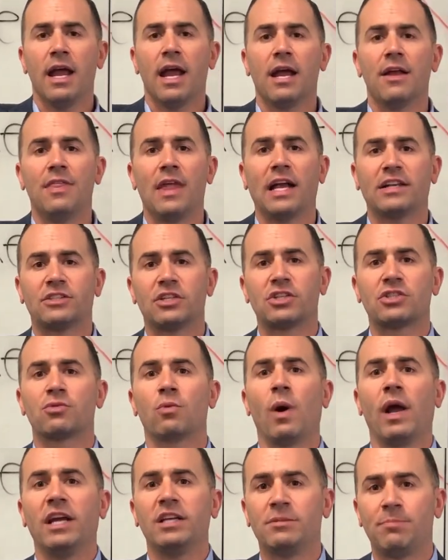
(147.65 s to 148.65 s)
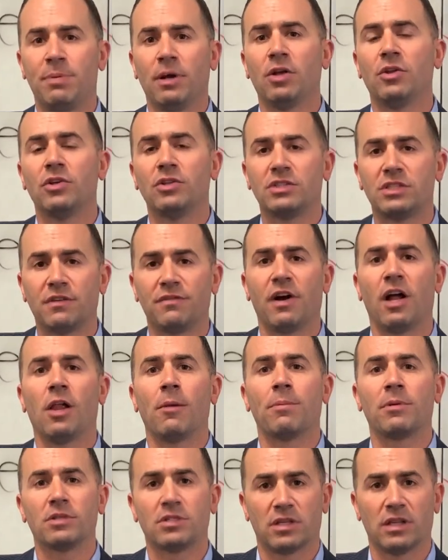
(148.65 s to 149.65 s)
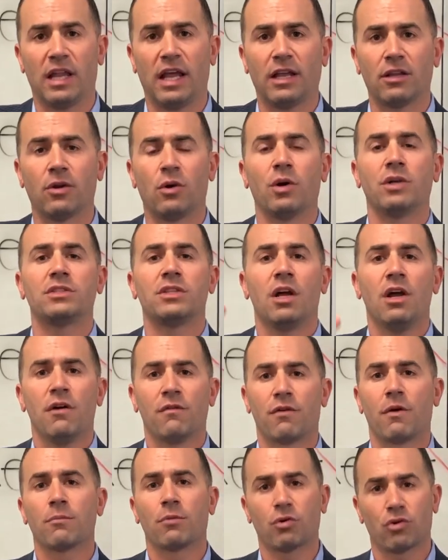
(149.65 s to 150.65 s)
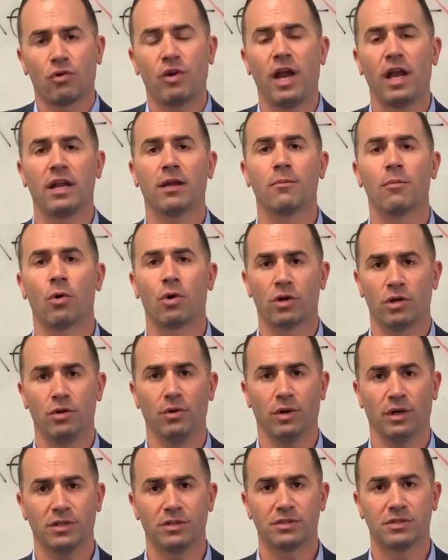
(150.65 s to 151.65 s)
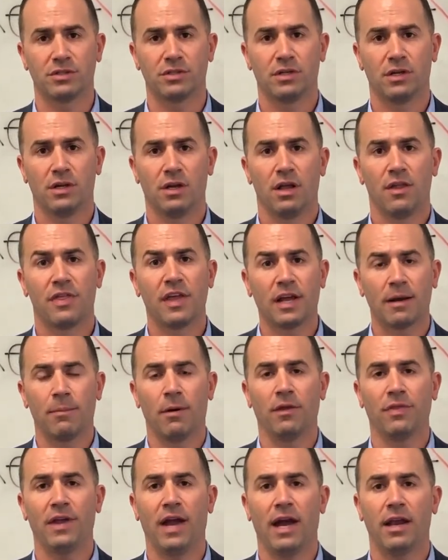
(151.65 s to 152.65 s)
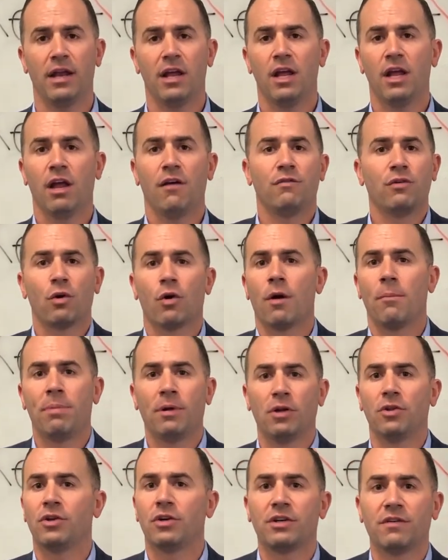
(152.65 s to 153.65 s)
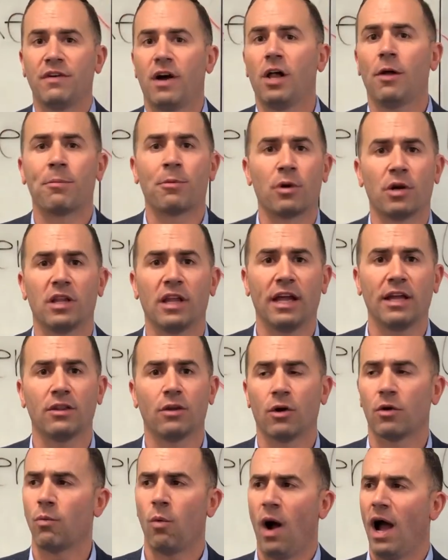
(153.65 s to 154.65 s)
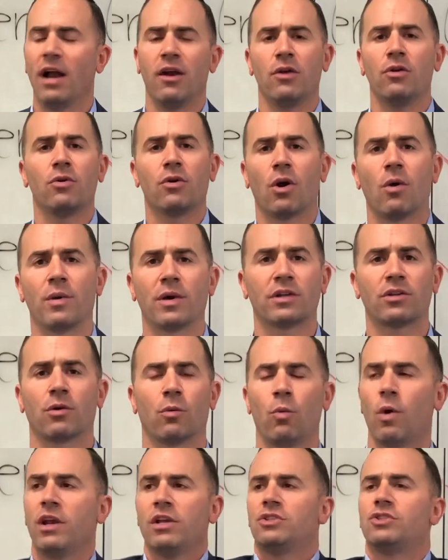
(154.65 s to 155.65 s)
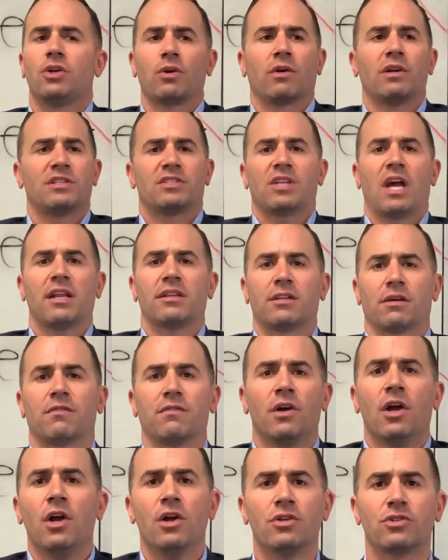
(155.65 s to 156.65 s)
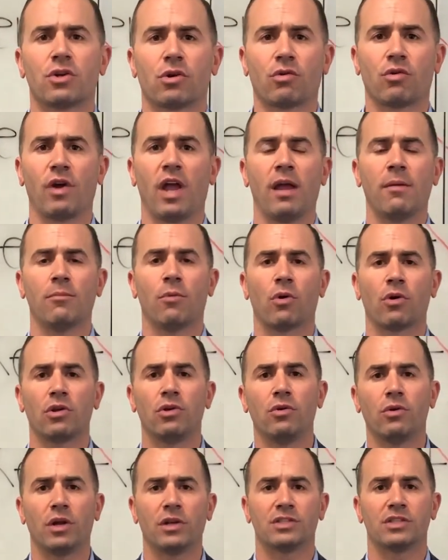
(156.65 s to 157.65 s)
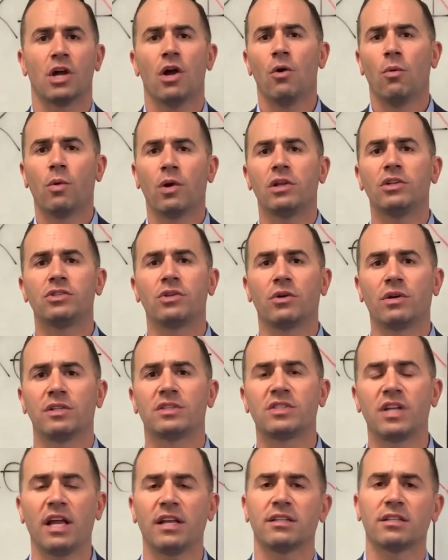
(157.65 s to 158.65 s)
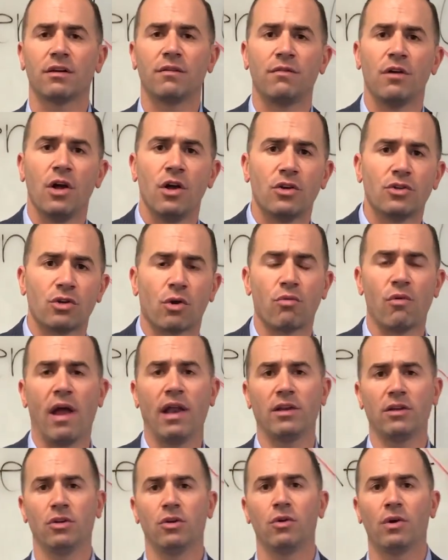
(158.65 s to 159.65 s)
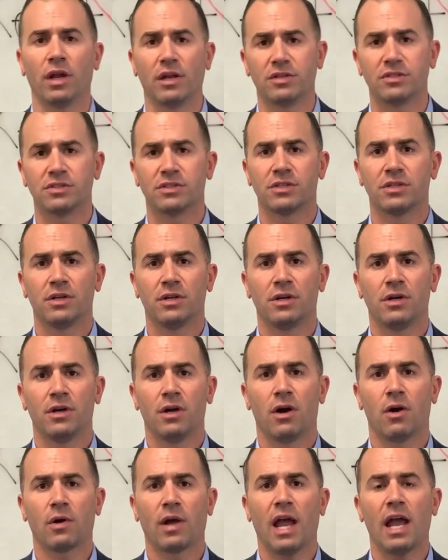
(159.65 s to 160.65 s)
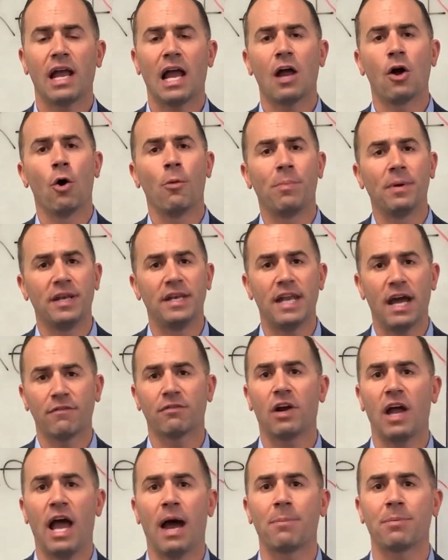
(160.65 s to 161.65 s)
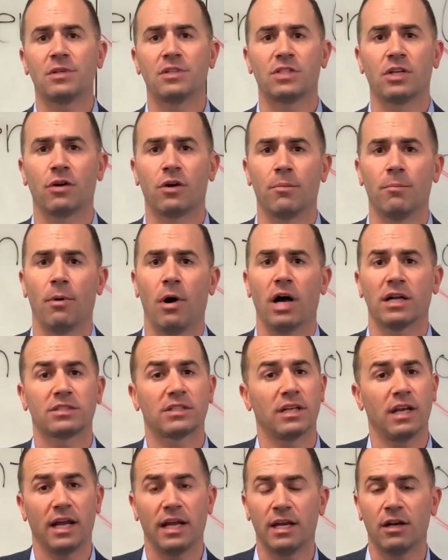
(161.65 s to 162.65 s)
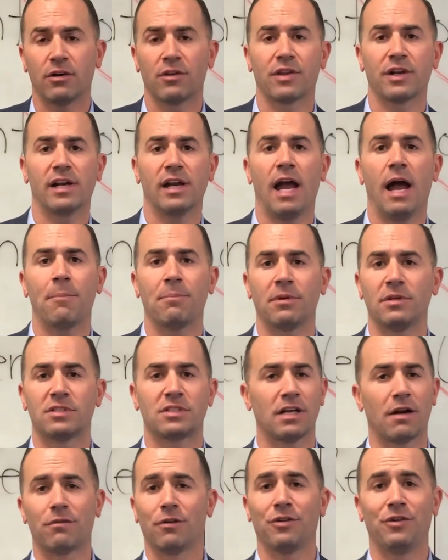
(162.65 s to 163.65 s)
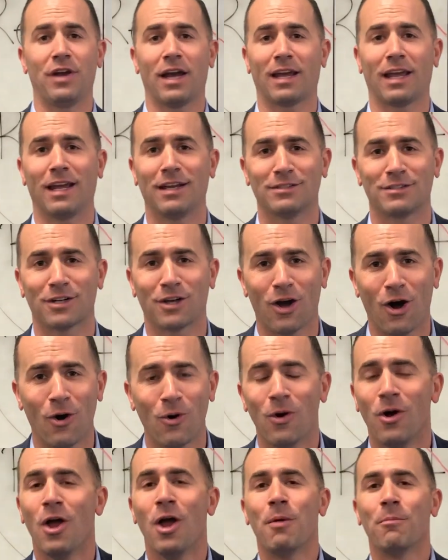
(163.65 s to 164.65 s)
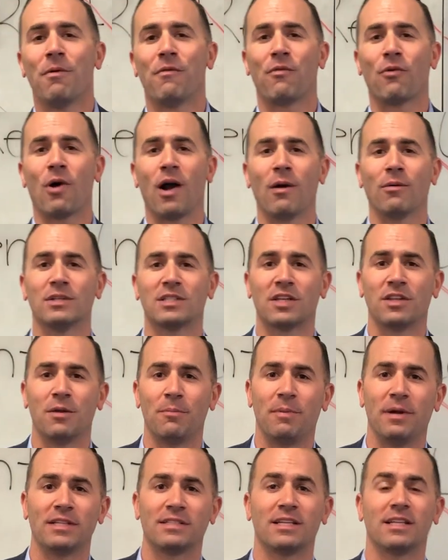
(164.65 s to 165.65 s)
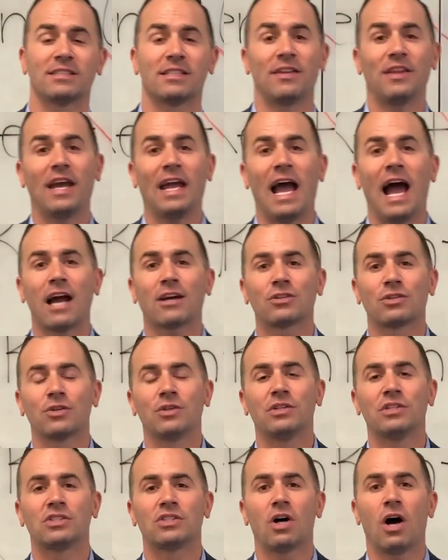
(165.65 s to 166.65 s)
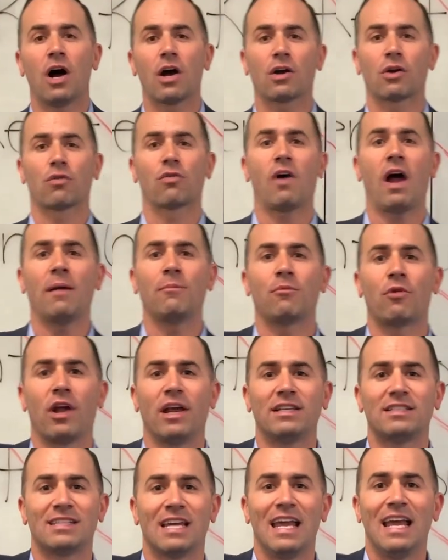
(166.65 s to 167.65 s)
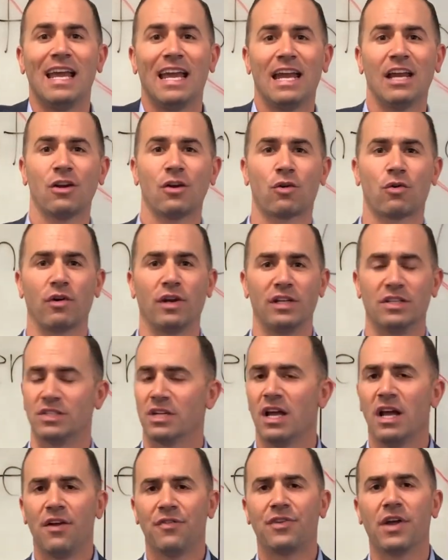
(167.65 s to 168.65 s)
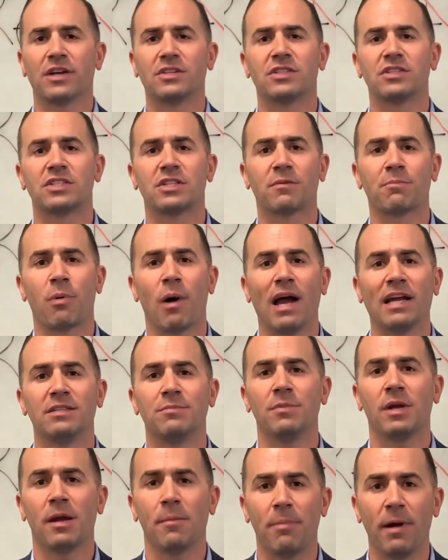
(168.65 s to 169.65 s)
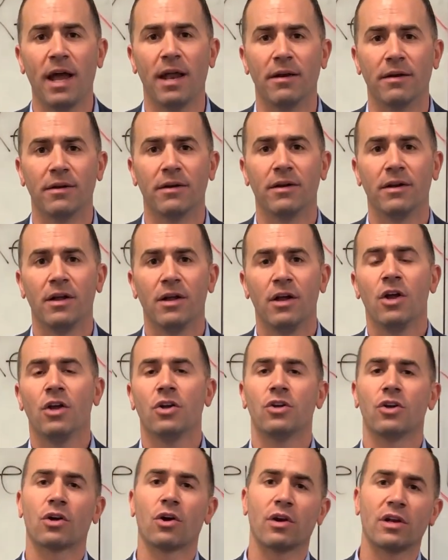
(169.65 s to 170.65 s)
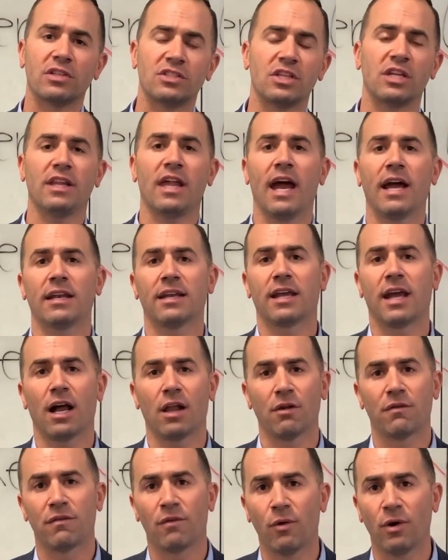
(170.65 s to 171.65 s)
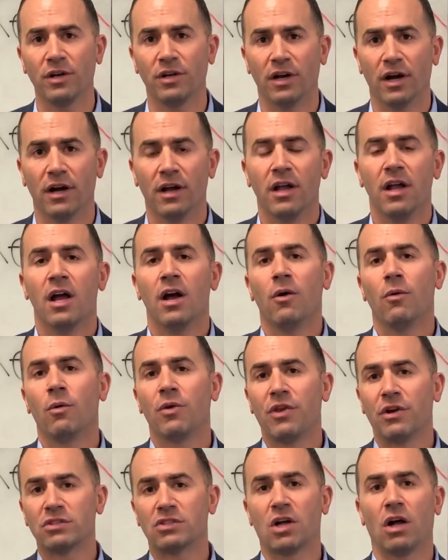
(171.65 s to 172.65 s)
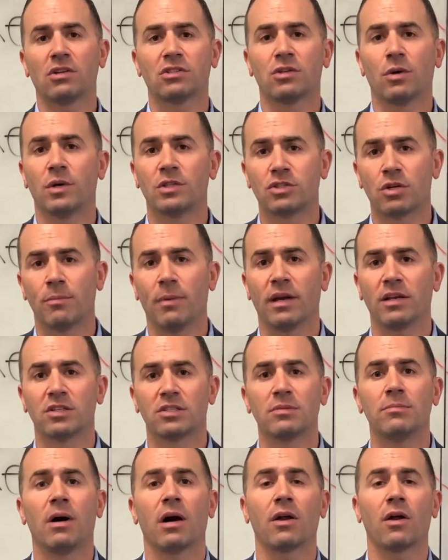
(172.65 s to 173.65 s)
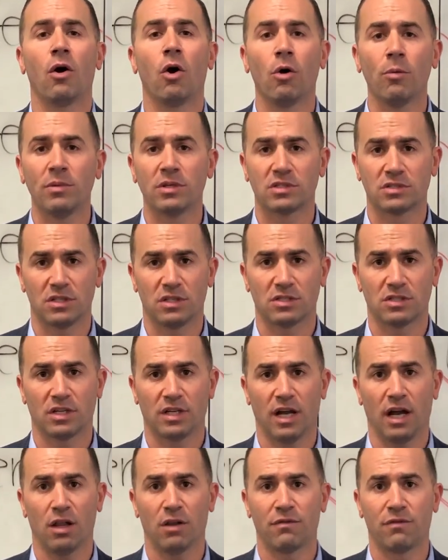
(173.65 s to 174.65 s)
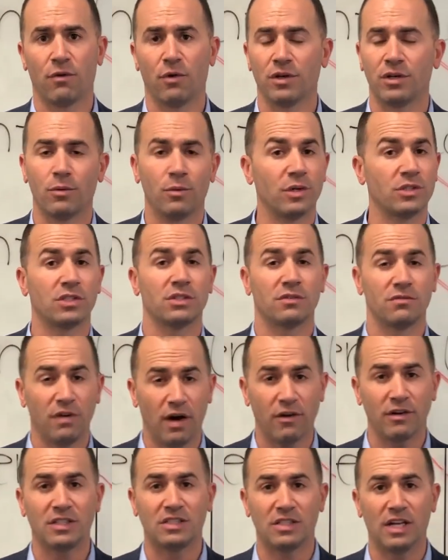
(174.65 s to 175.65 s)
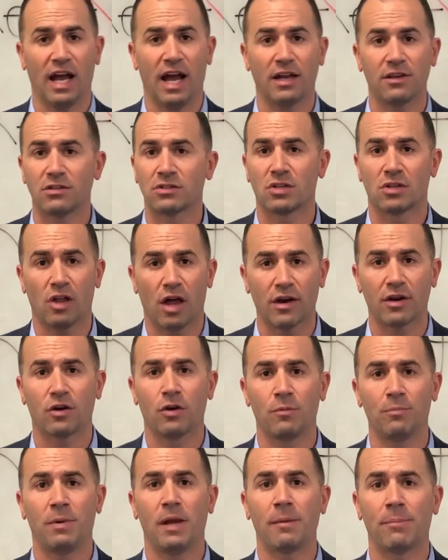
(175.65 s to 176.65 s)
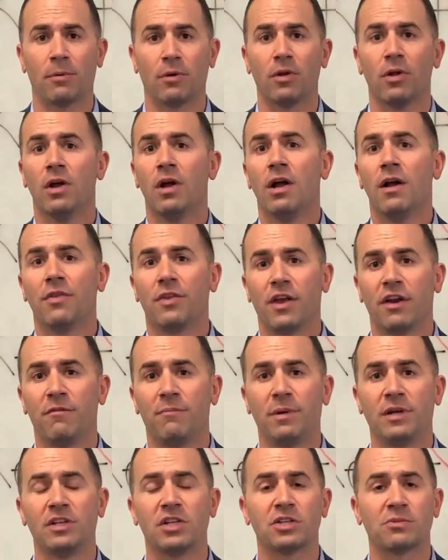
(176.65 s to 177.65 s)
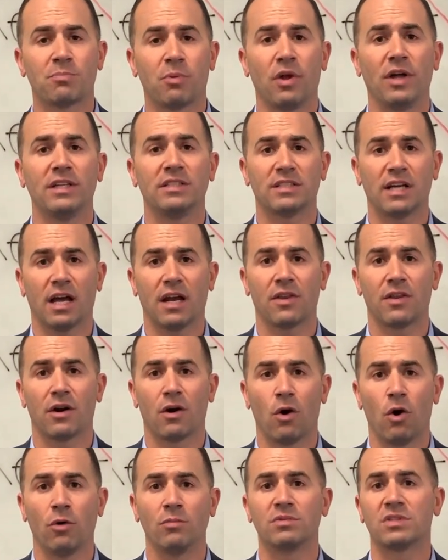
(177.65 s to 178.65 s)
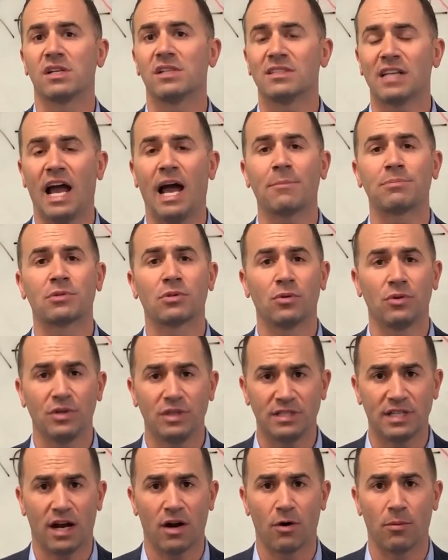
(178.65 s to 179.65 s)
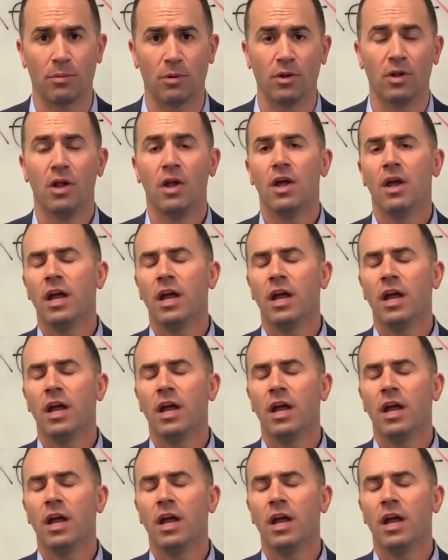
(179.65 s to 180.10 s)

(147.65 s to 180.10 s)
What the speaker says: And that dissuades builders, developers, and landlords from creating more units. Think about that. If you're a builder, developer, or landlord, why are you going to, what is your incentive to create more units? What is your incentive to rent units? Okay, I hope it never happens here in Boston. I hear that it happened several decades ago before I was in the business, and they actually saw crime rates increase. Doesn't surprise me a bit. You're going to see that in California. There's also a tremendous amount of homelessness in California, which is very sad. There's a lot of good people that have been displaced out of their homes, and it's absolutely terrible.